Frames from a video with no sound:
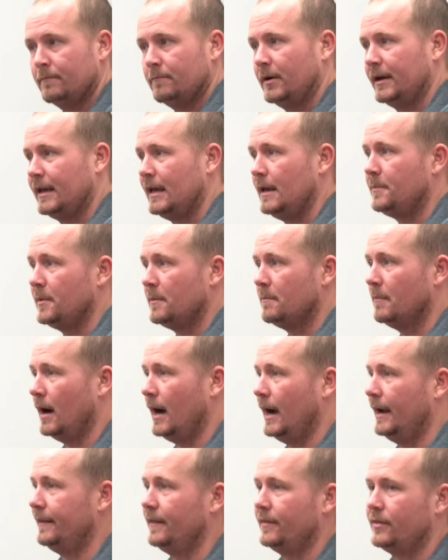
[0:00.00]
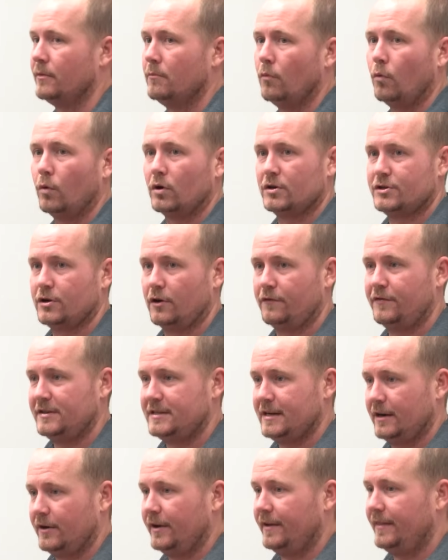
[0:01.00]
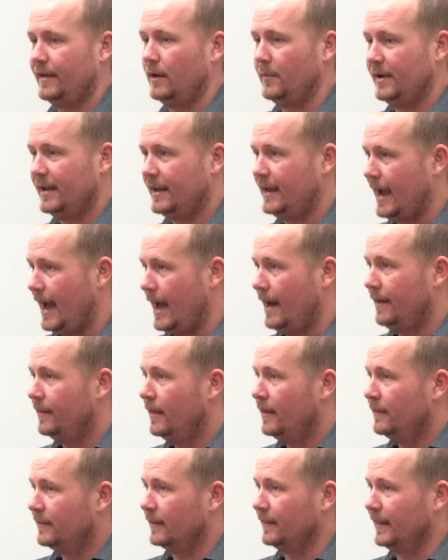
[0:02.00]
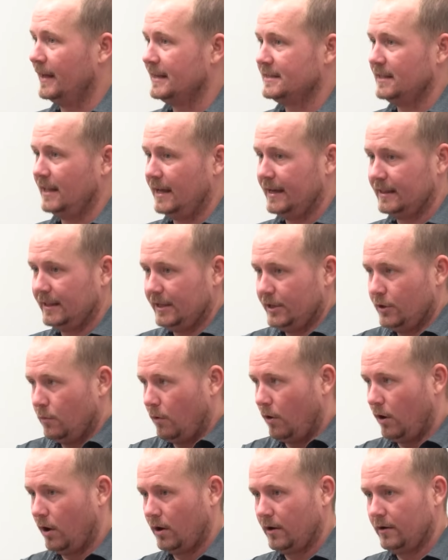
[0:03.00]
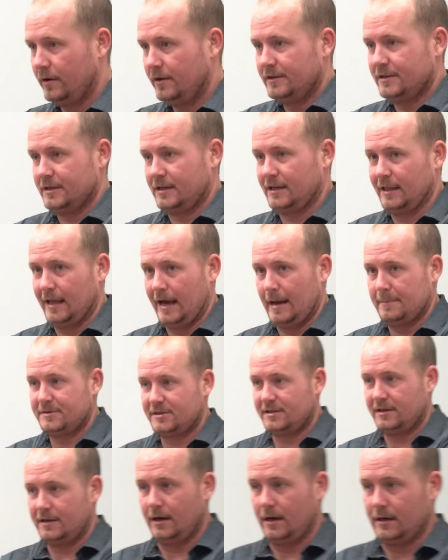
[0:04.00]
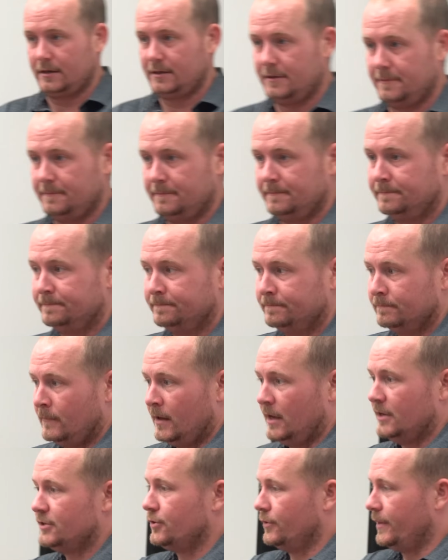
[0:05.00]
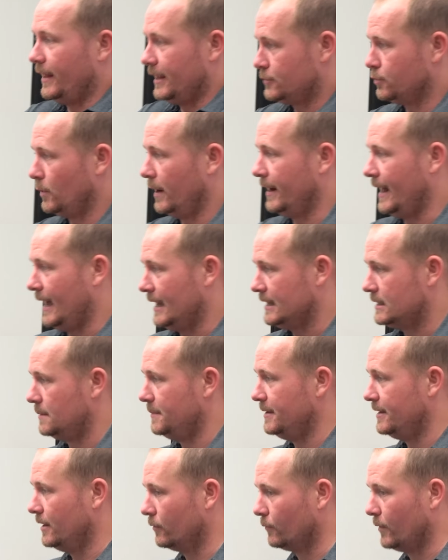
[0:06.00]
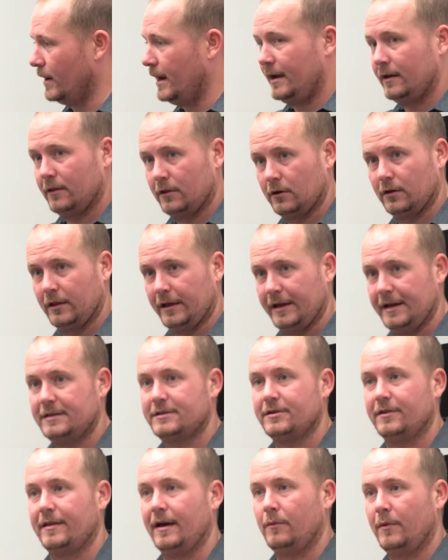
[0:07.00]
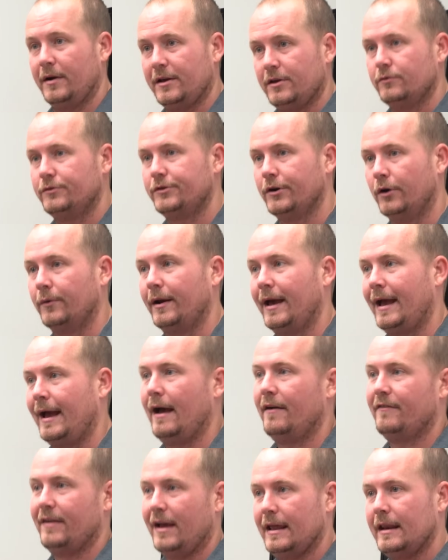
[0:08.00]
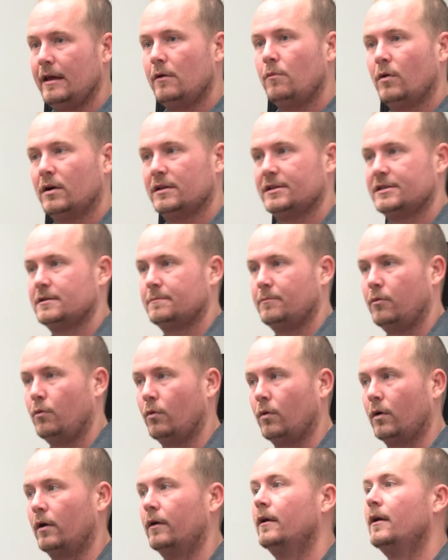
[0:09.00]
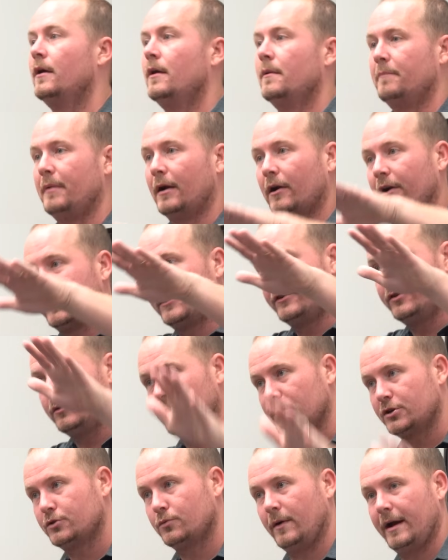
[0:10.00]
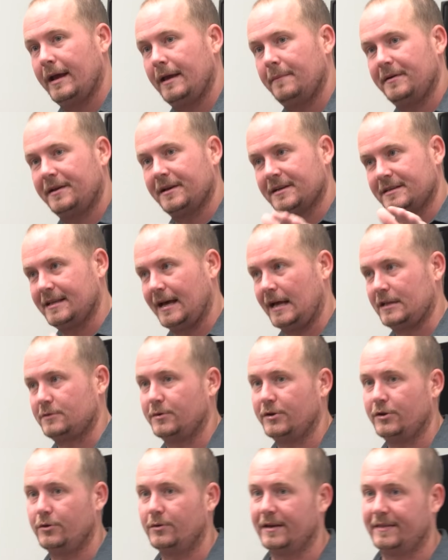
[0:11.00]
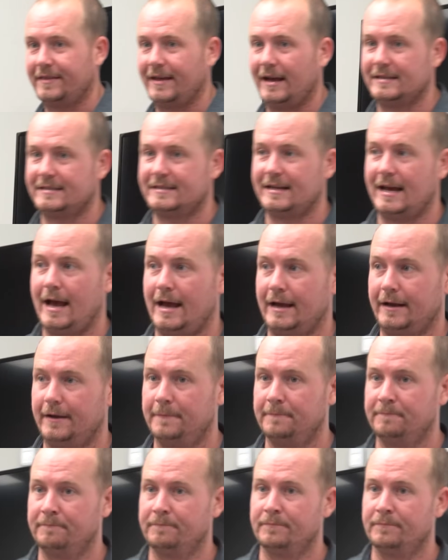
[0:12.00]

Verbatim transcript: But keep in mind that the more surface area that we get, the less likely you are to collapse the duct. And so that's why it has to be done regularly, so that way you don't have any one support bearing too much weight, because that's when you get that sag.